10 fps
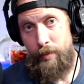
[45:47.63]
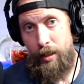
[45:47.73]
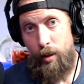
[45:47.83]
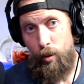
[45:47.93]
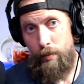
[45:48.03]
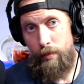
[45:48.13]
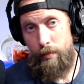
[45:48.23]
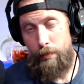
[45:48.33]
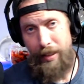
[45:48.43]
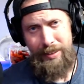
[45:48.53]
You know,
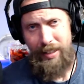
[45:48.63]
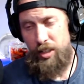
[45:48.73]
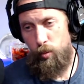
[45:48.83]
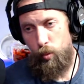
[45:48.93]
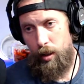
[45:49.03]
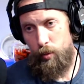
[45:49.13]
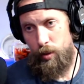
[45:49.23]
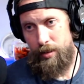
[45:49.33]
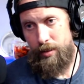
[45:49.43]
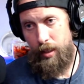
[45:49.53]
PlayStation 1
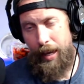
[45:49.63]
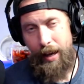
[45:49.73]
was